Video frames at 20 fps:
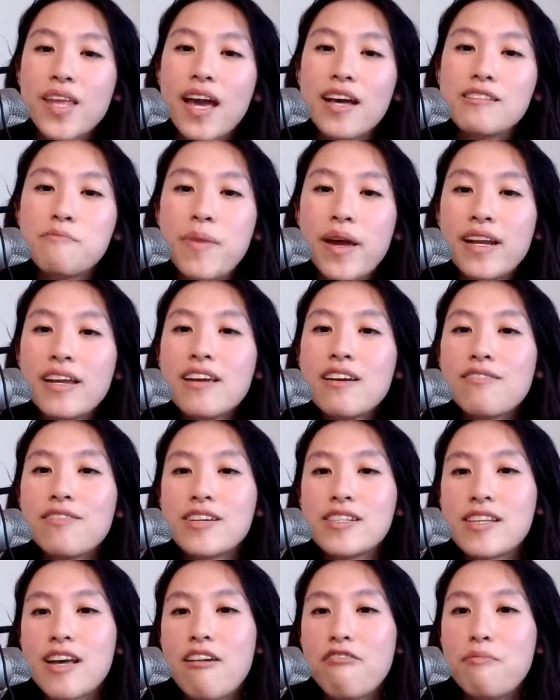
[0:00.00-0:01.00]
as many of
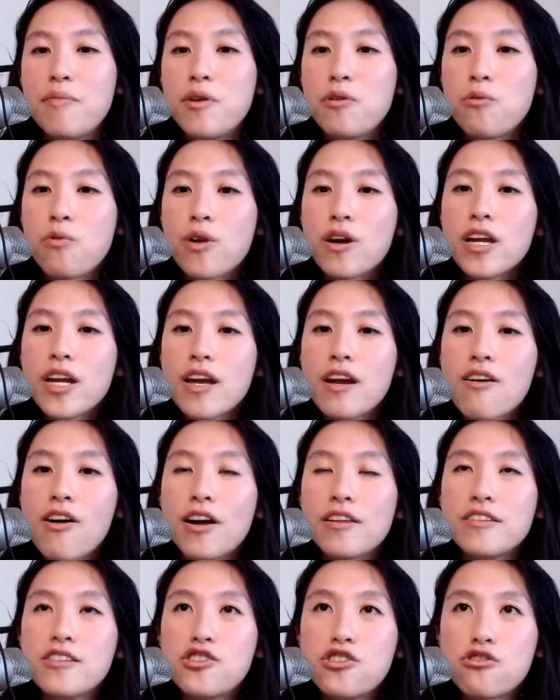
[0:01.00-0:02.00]
us have been working
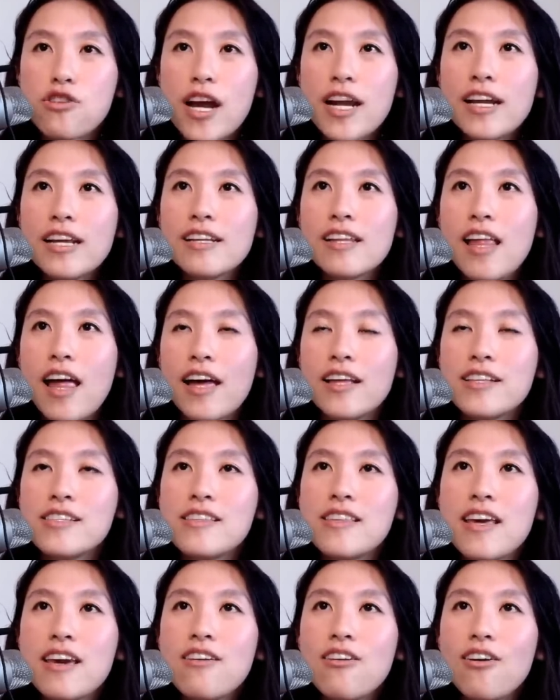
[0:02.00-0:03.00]
on, these dragon lines,
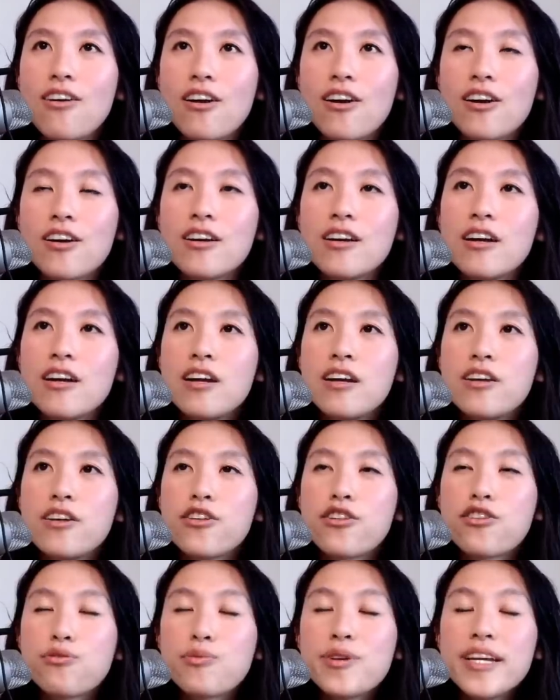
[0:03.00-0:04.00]
they are
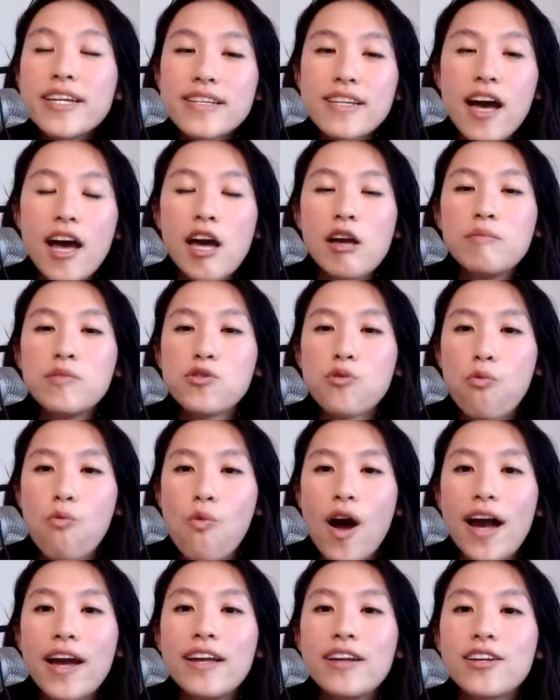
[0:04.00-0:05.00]
three times
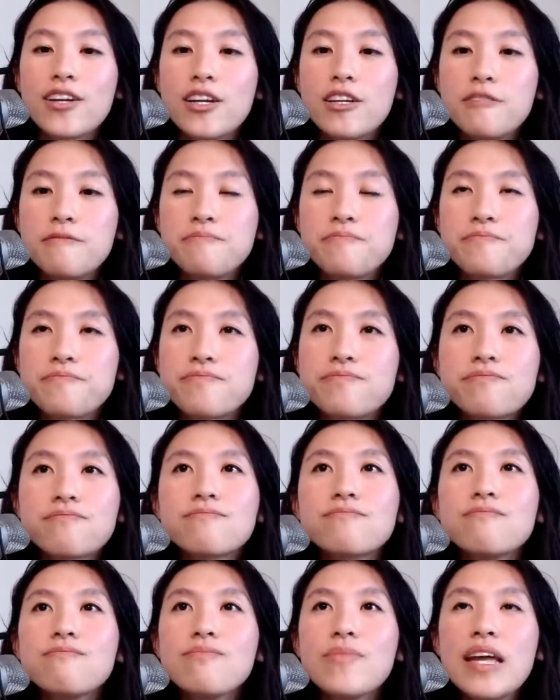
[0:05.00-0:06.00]
wider
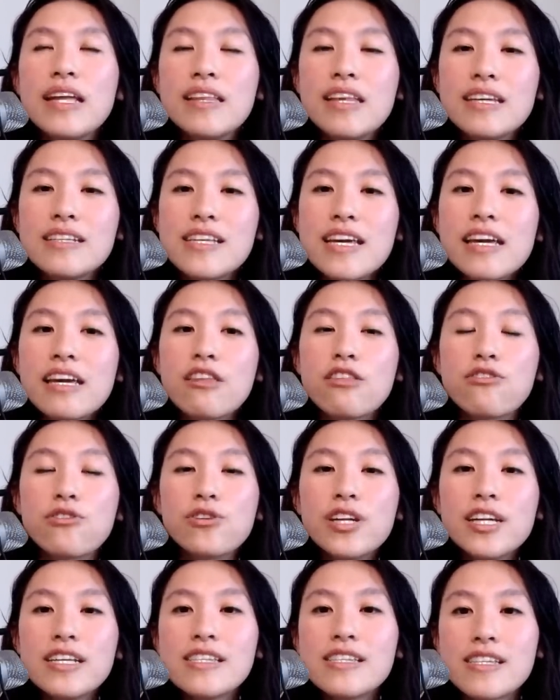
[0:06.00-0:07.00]
they take
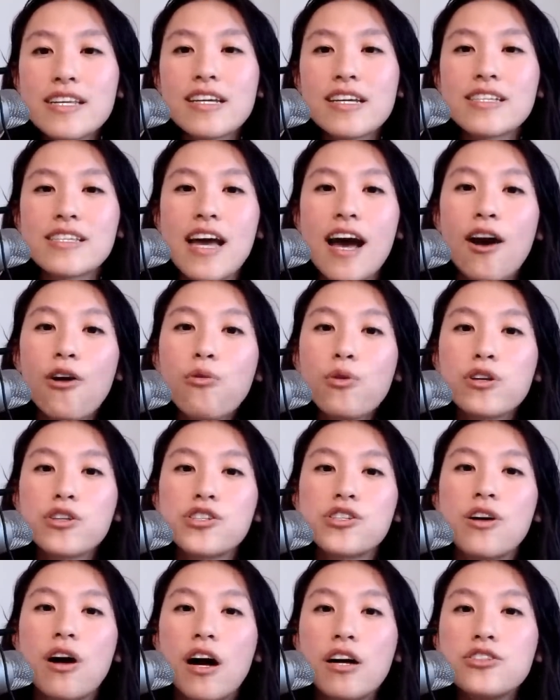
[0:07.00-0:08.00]
36
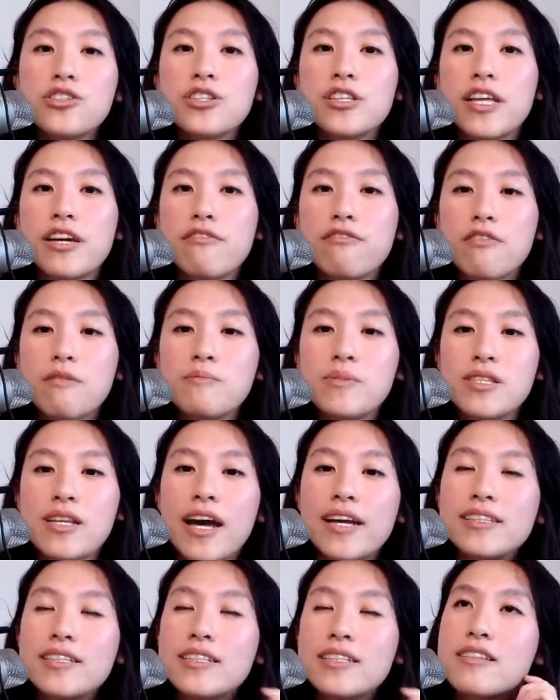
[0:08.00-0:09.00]
hours to undulate from
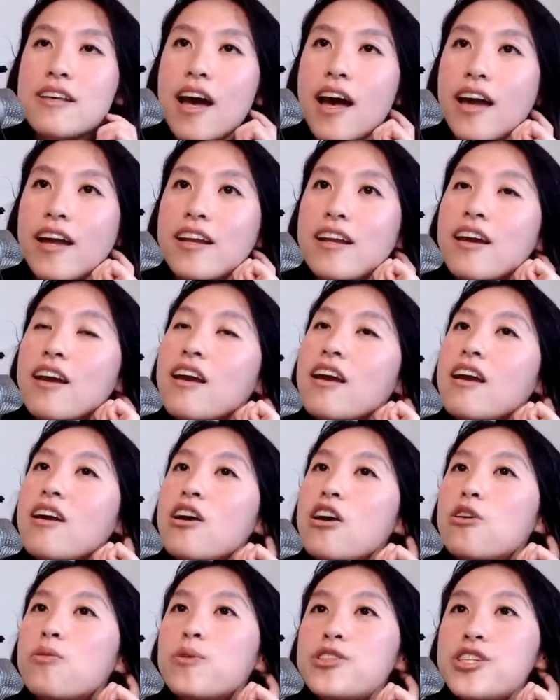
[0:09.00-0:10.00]
side to side,
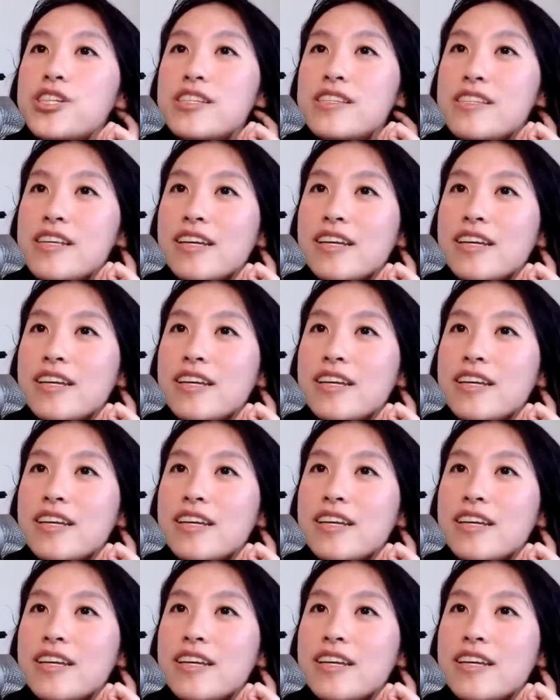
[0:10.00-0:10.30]
which is